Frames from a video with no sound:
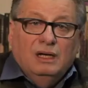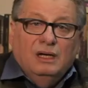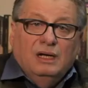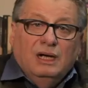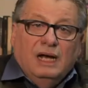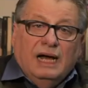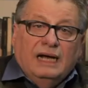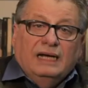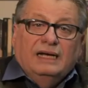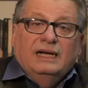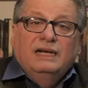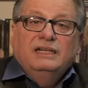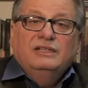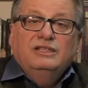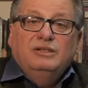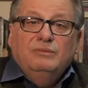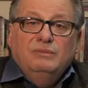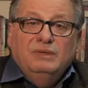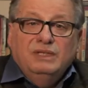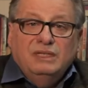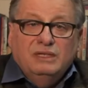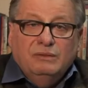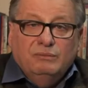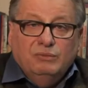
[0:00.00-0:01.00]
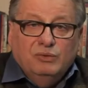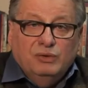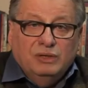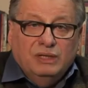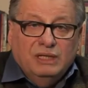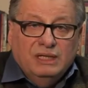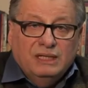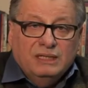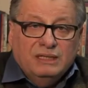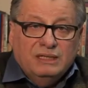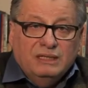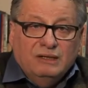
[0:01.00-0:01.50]
The big bourgeoisie
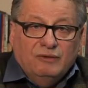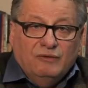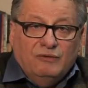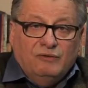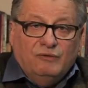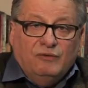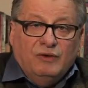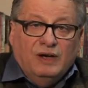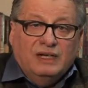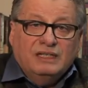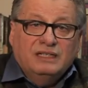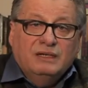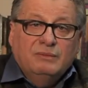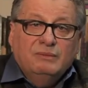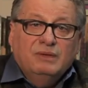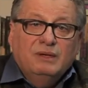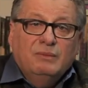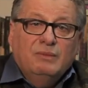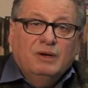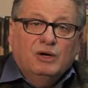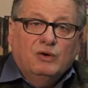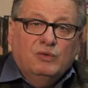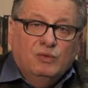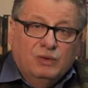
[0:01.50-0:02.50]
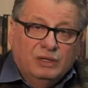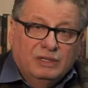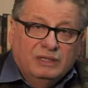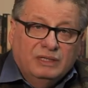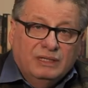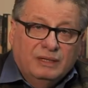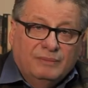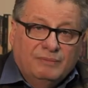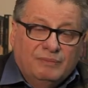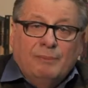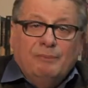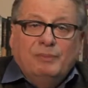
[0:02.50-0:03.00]
media do the same.
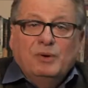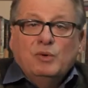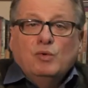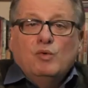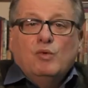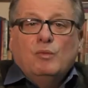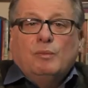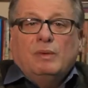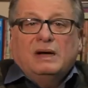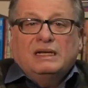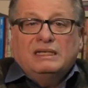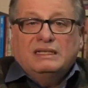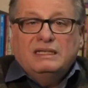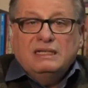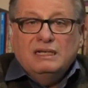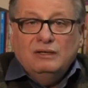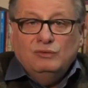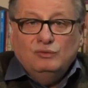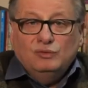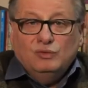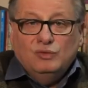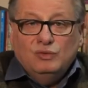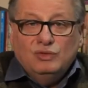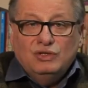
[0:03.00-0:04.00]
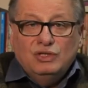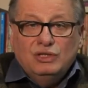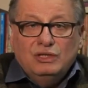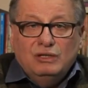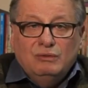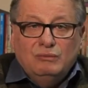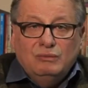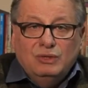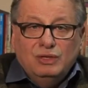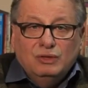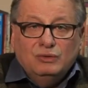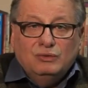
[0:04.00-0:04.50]
The concern of the
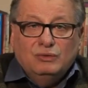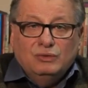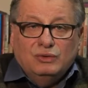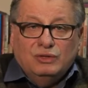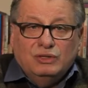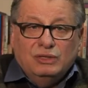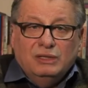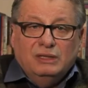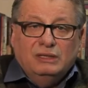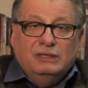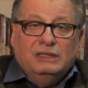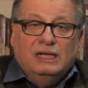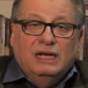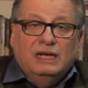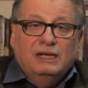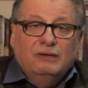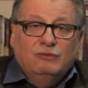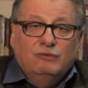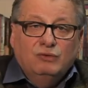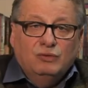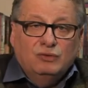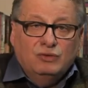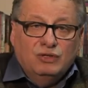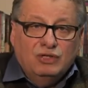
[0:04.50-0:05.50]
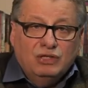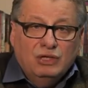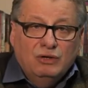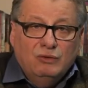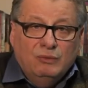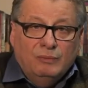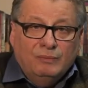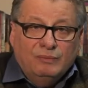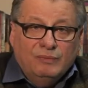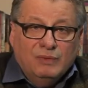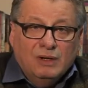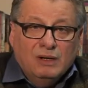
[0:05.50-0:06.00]
enemies of the revolution
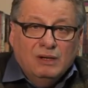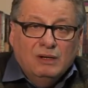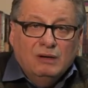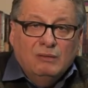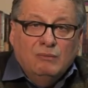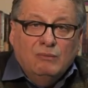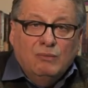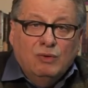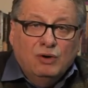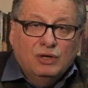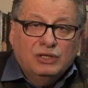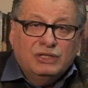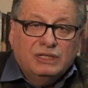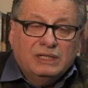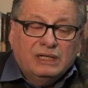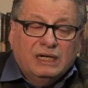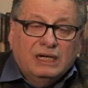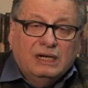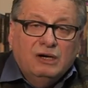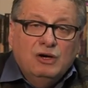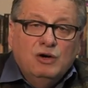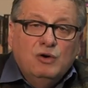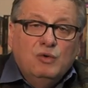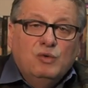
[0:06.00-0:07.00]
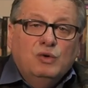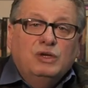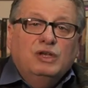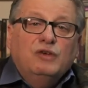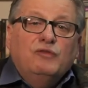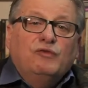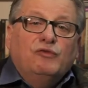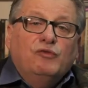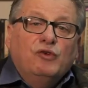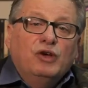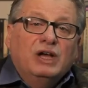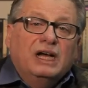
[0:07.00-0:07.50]
shows how
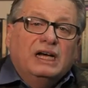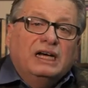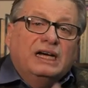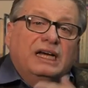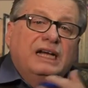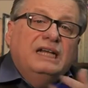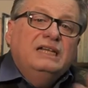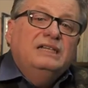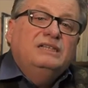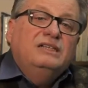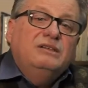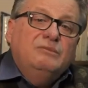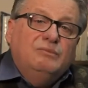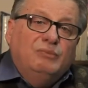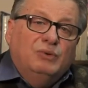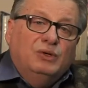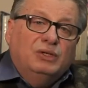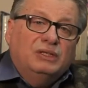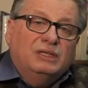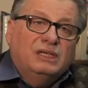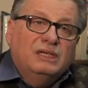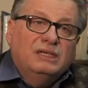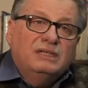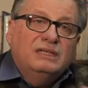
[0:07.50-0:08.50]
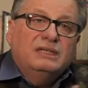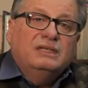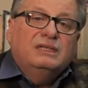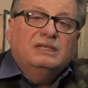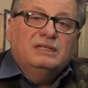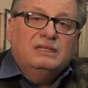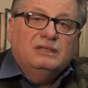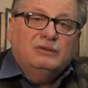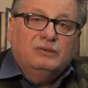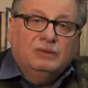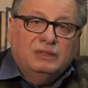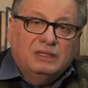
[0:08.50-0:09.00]
great is the importance of that
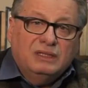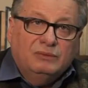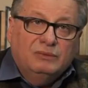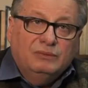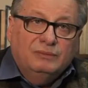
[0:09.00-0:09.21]
event.